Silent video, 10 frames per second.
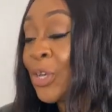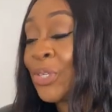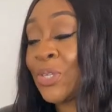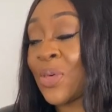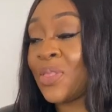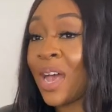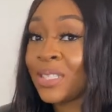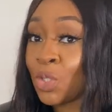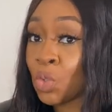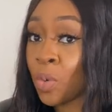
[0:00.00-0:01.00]
So
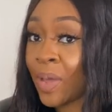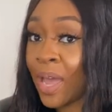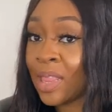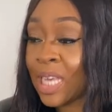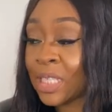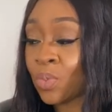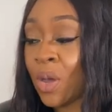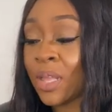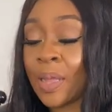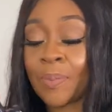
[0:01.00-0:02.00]
that's the story behind this
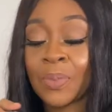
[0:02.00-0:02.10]
one.